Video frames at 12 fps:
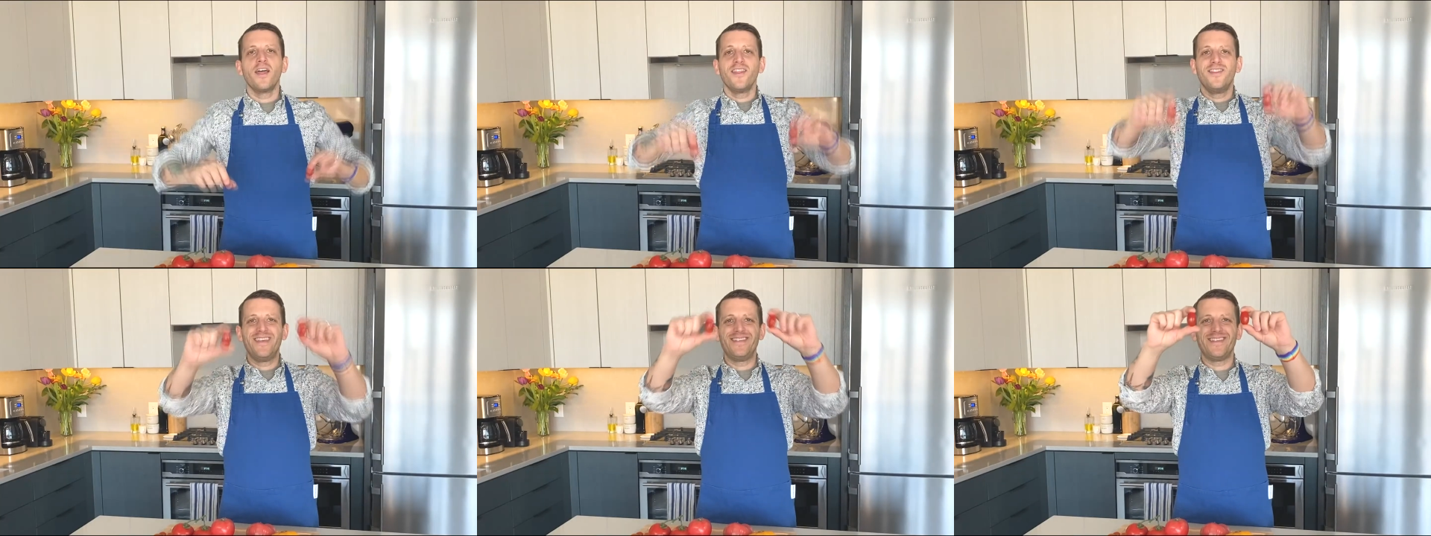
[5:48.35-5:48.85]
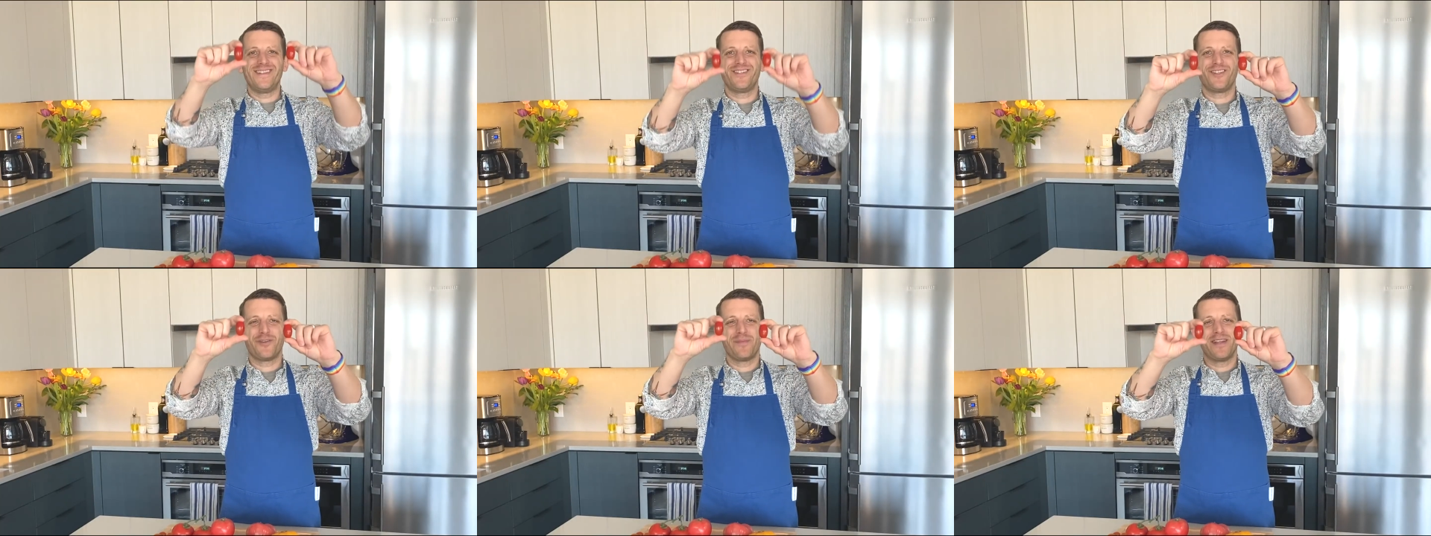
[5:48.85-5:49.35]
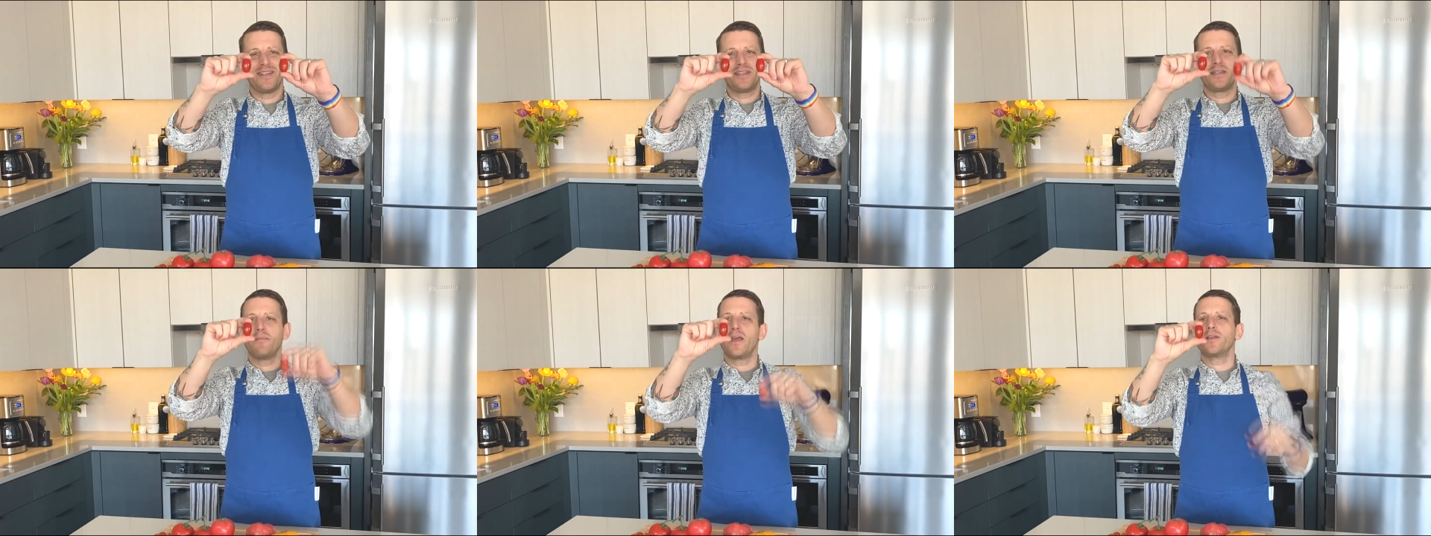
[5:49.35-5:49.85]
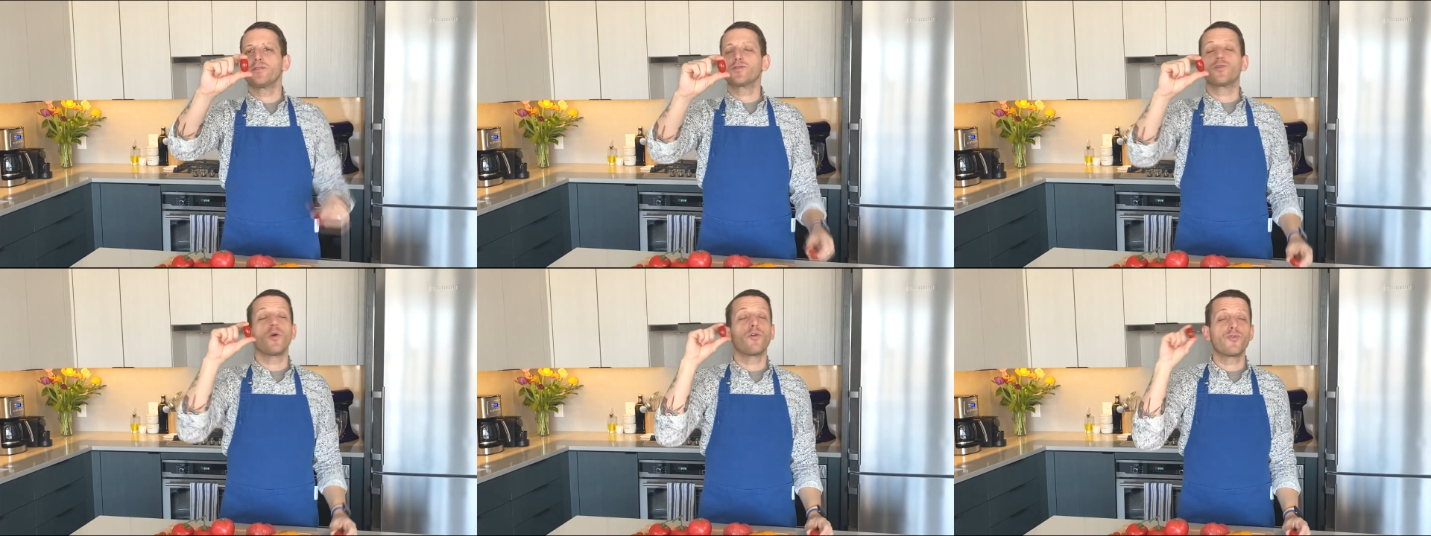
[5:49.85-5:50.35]
These indeterminate tomatoes
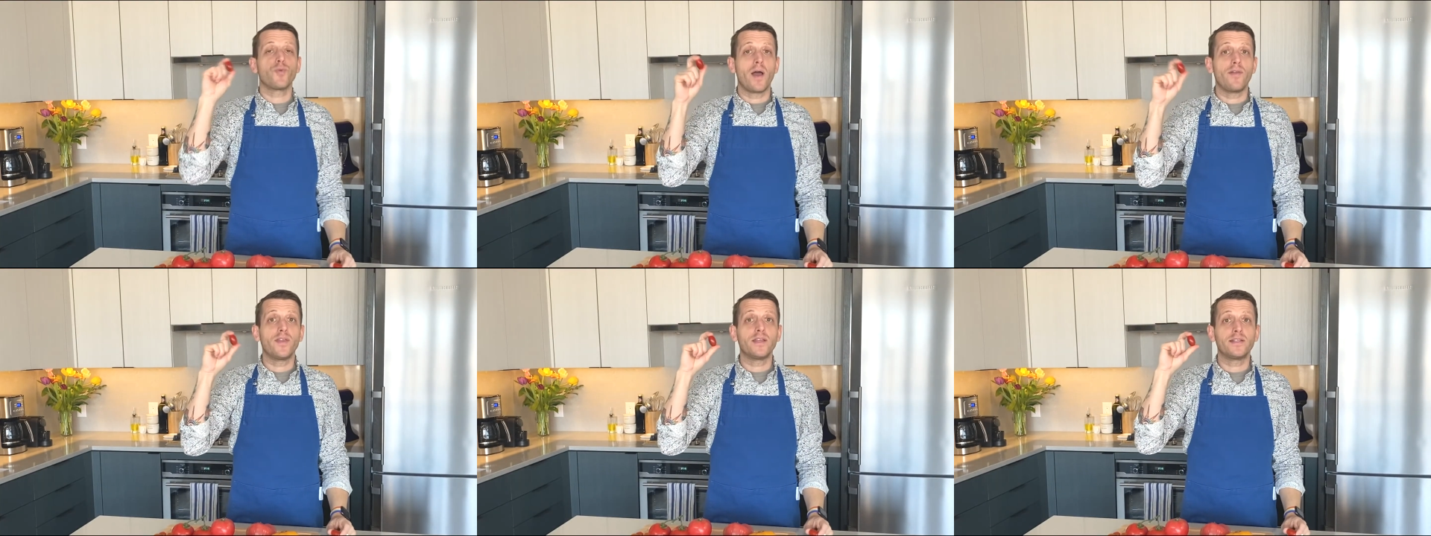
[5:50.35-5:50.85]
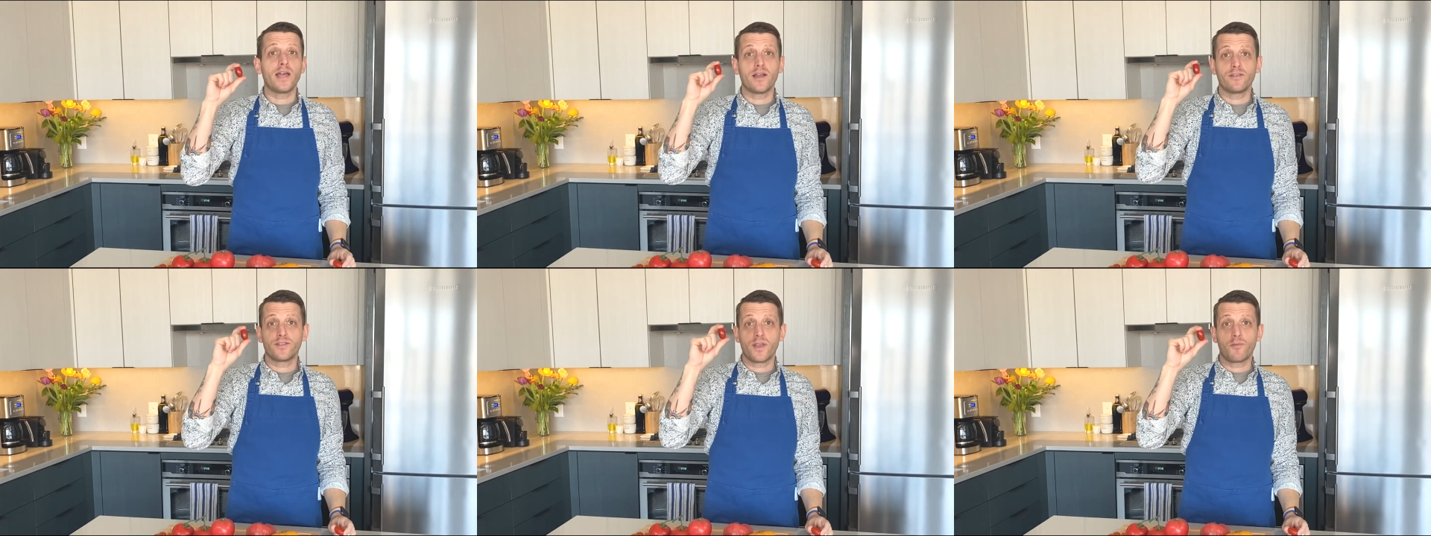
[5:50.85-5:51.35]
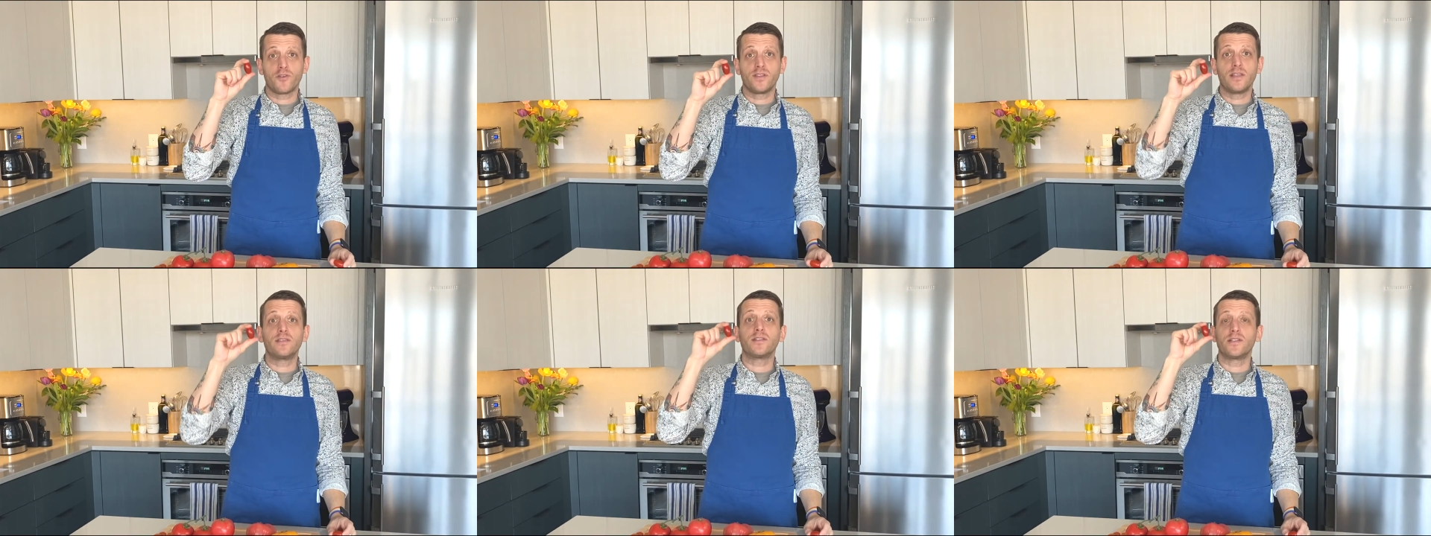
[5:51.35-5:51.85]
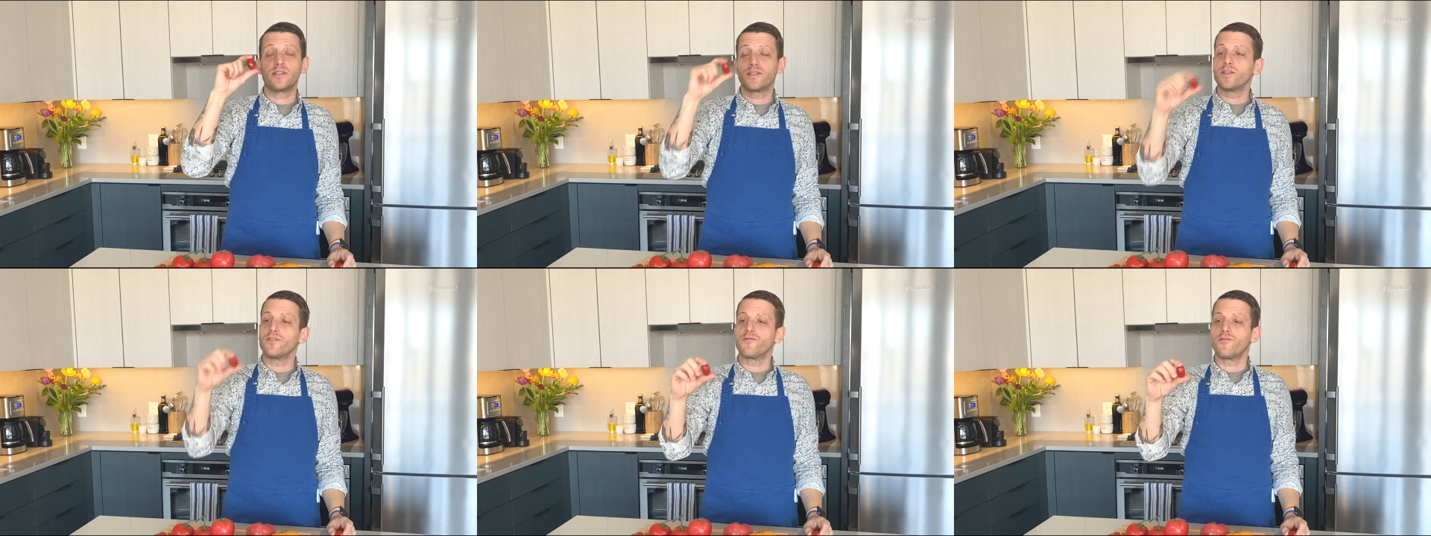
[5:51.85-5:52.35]
grow throughout the entire summer season
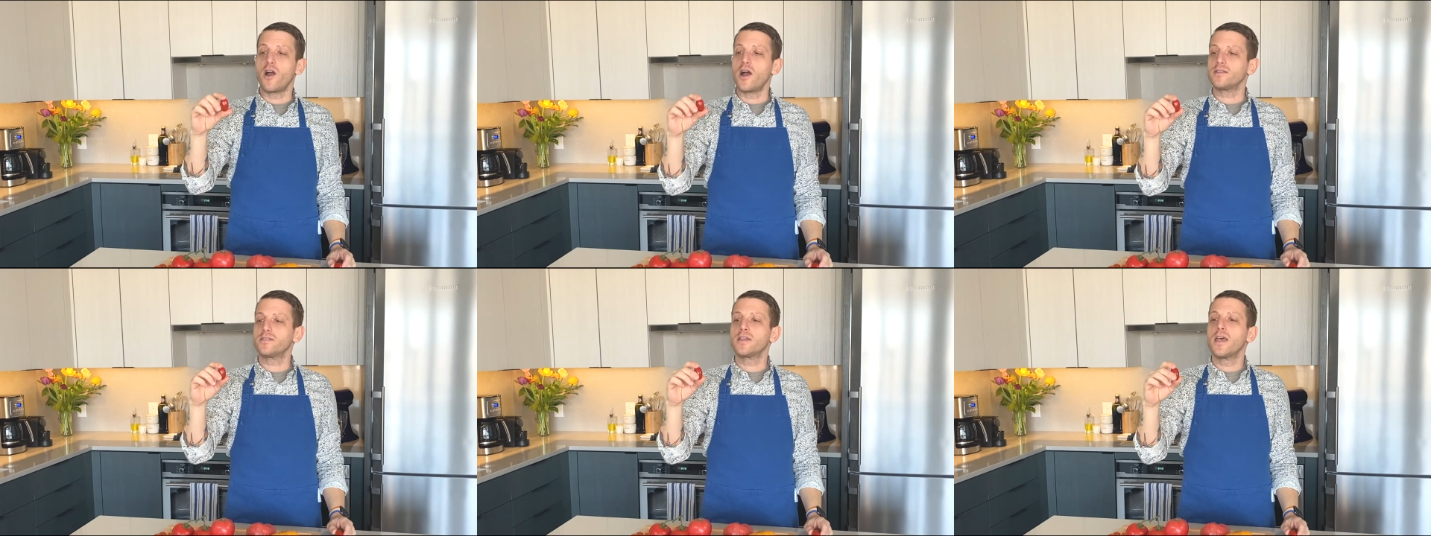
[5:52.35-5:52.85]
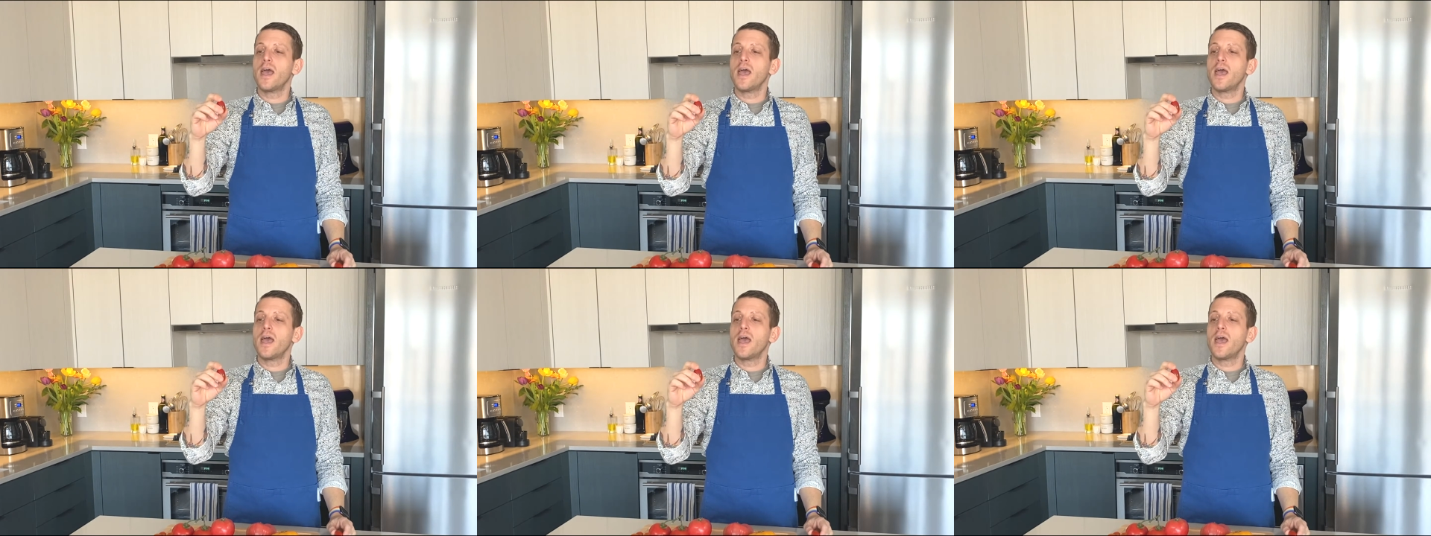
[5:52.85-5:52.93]
until the frost.